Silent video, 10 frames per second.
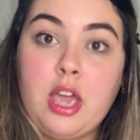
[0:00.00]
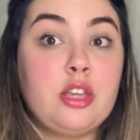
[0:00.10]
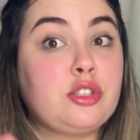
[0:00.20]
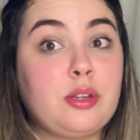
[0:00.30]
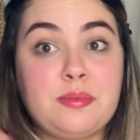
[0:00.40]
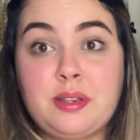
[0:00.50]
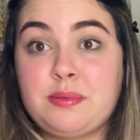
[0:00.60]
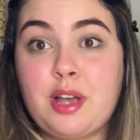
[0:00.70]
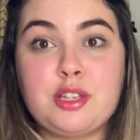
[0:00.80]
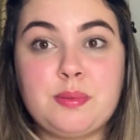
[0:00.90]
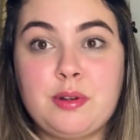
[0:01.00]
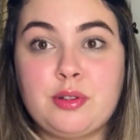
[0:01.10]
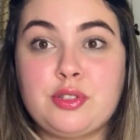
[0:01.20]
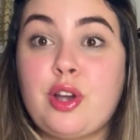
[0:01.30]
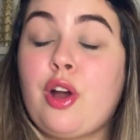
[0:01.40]
sometimes
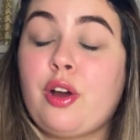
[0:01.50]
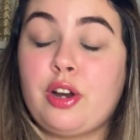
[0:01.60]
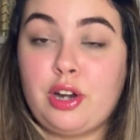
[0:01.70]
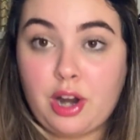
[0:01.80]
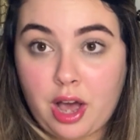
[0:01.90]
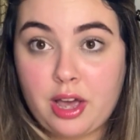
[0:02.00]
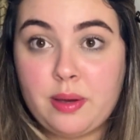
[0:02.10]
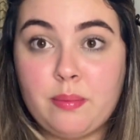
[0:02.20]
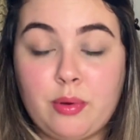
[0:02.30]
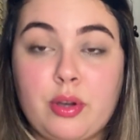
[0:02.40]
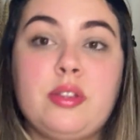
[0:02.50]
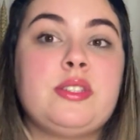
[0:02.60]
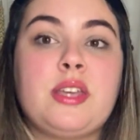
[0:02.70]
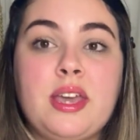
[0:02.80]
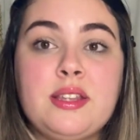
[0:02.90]
hospitals are a lot more
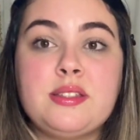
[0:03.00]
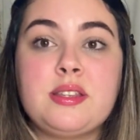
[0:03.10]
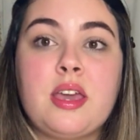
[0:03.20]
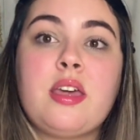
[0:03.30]
intense